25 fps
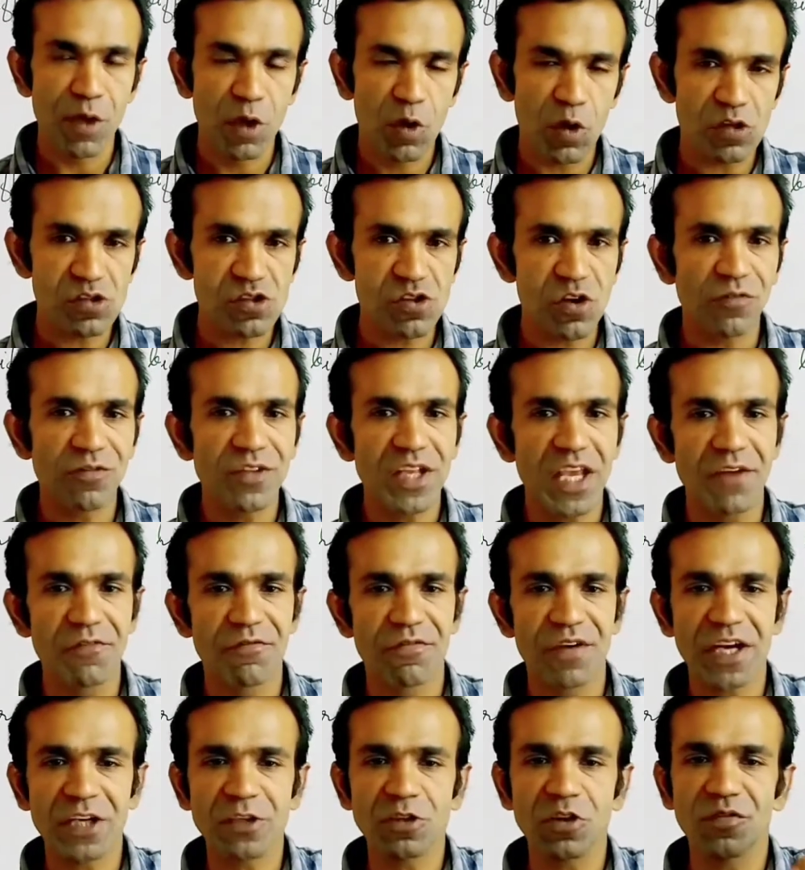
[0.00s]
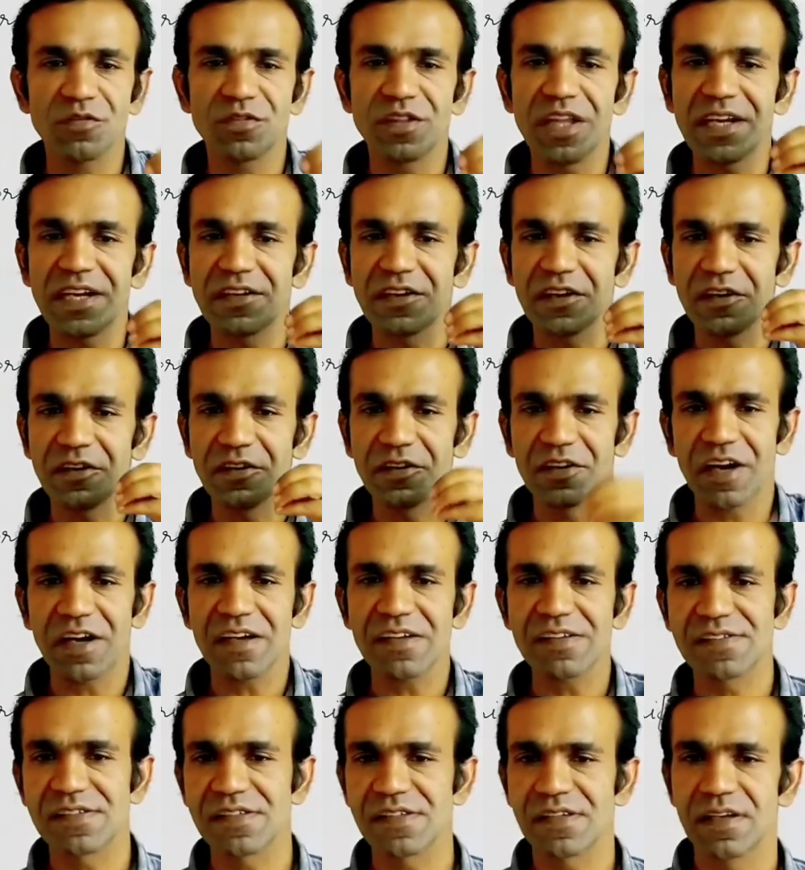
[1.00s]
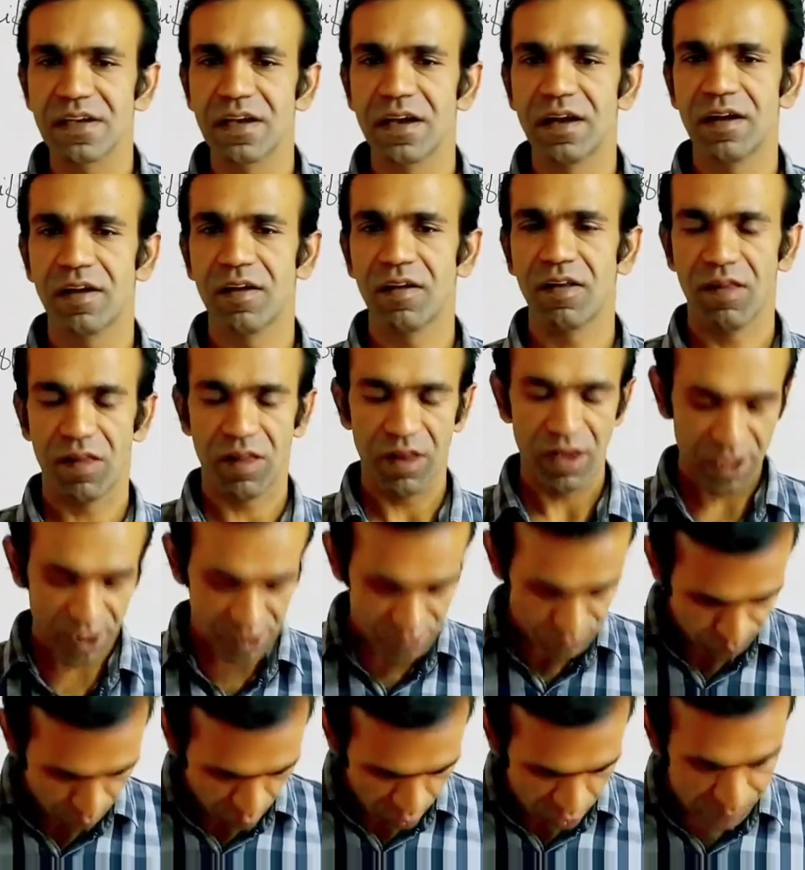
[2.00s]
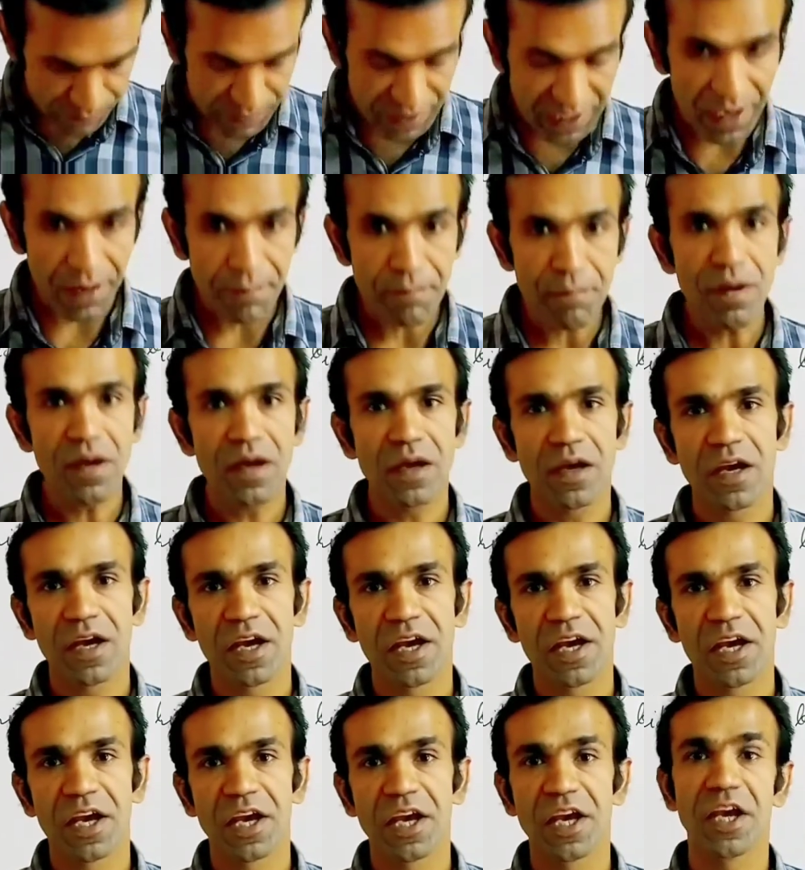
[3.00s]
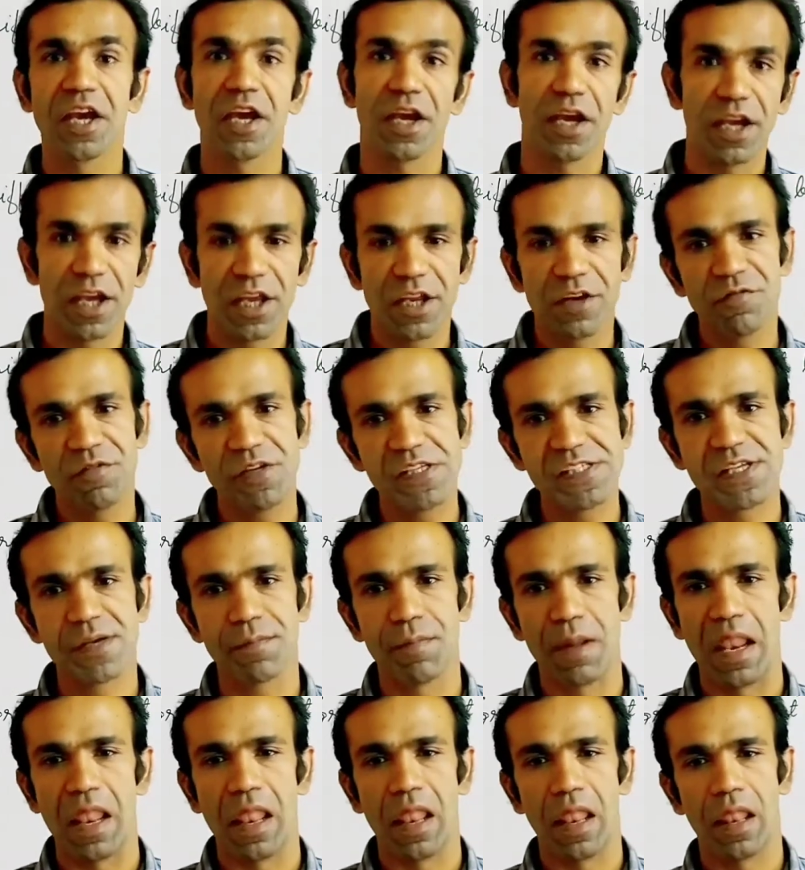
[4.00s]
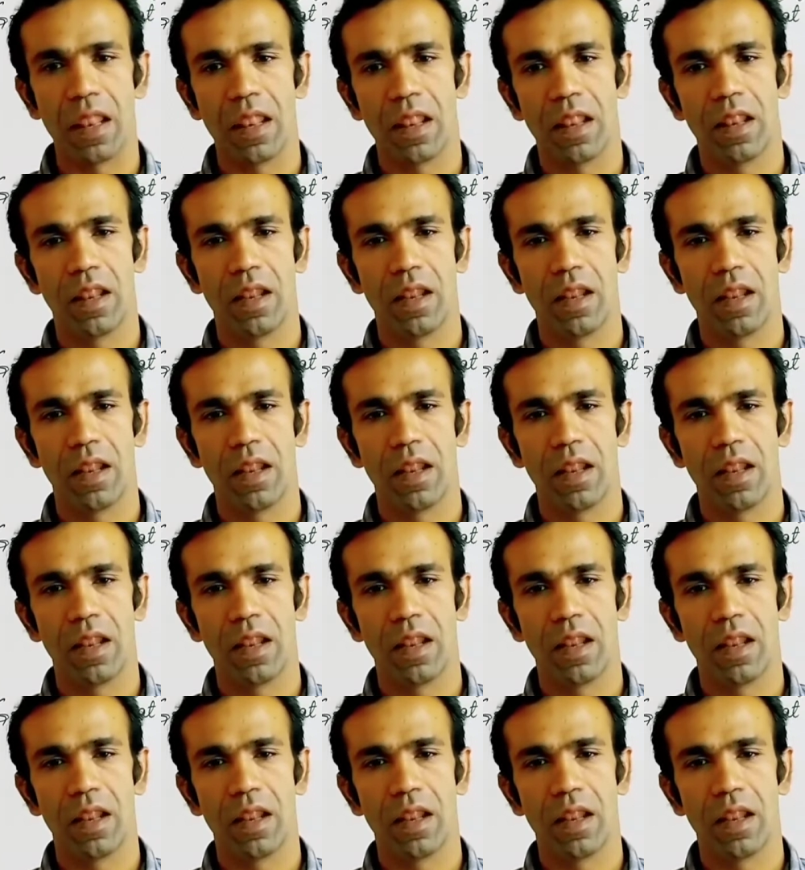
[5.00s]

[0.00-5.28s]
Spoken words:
because of the effect of that drugs, his body became invisible.